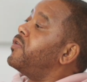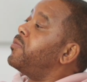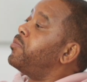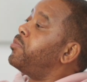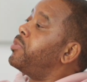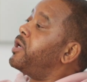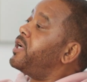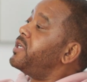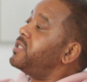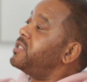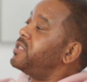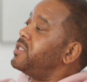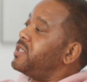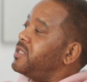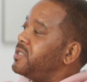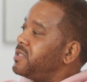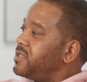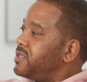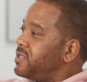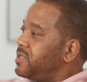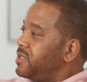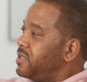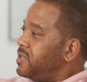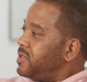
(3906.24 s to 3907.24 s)
of
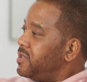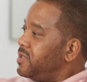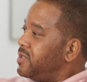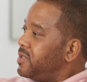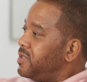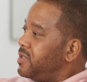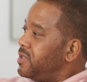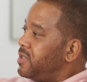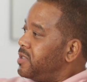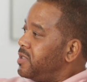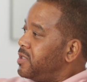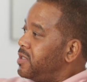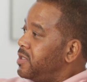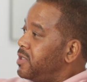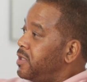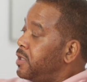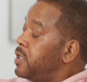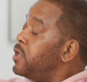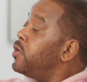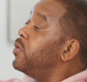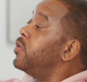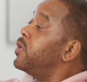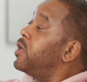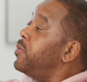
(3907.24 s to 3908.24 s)
buses
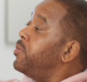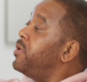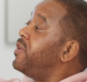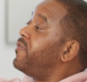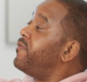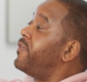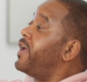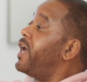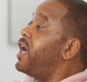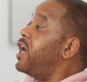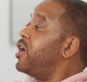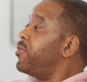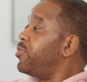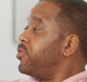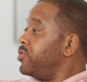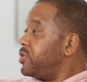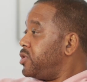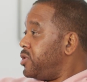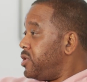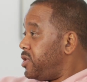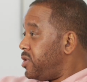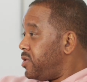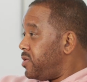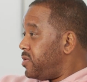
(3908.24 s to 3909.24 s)
who could be valuable
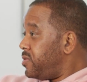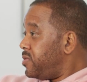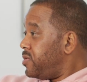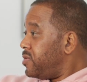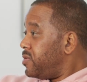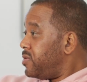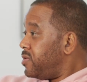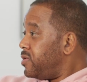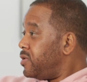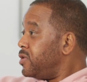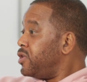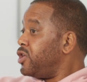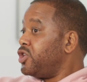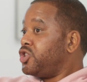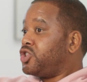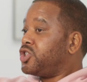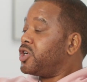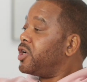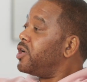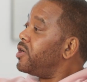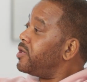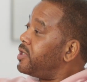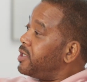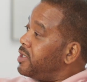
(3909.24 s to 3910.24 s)
to your
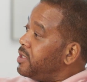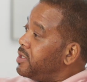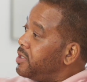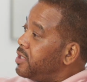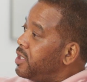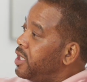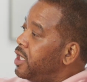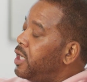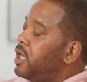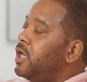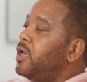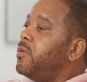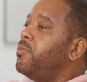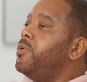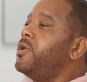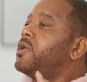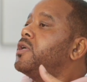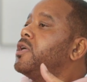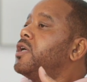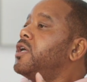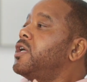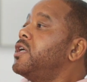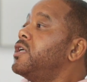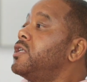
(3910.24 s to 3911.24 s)
journey
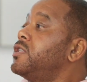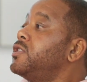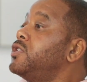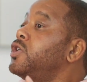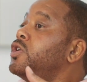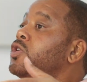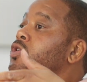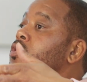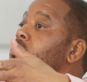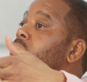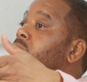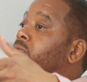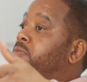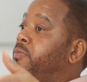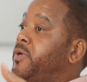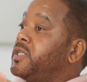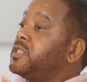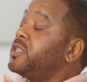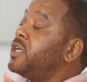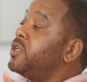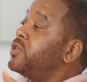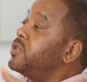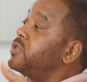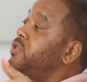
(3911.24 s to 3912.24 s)
because you've
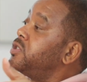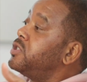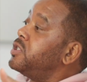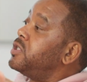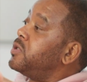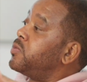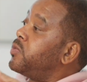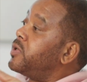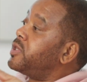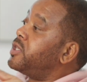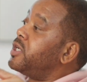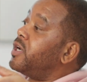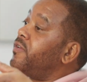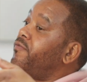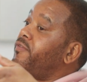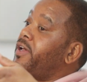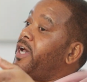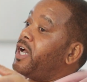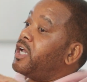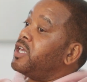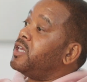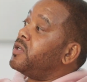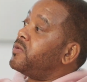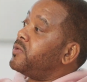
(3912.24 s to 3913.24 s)
misunderstood what their
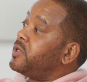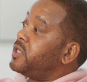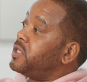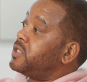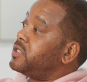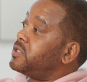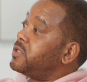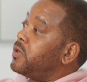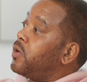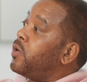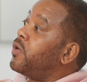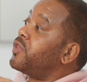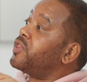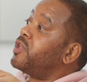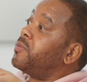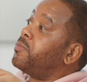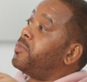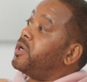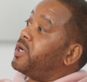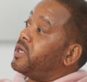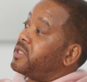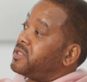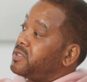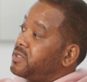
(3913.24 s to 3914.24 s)
value is on the
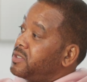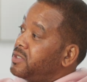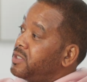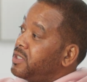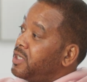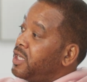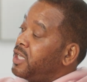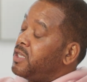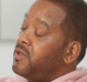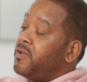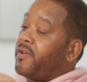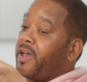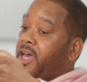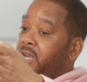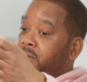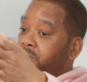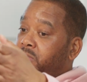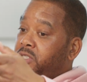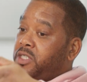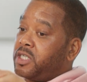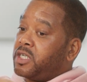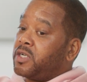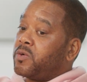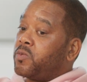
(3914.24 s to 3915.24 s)
bus. And you had
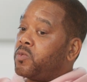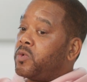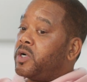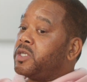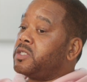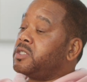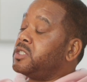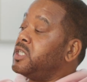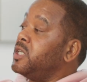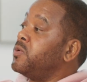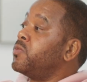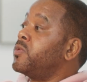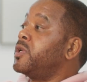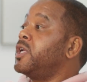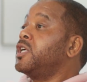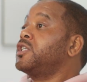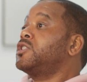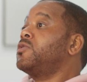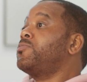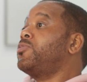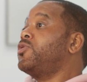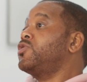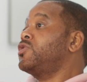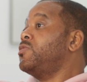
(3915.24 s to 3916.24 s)
them sitting in one seat when
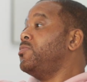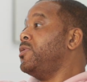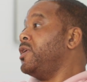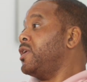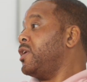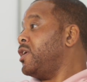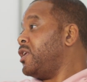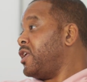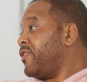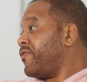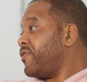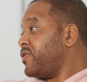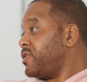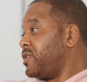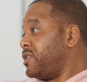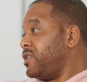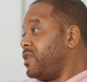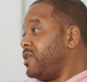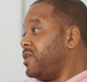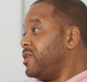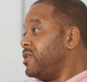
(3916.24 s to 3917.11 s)
they're supposed to be in a different seat.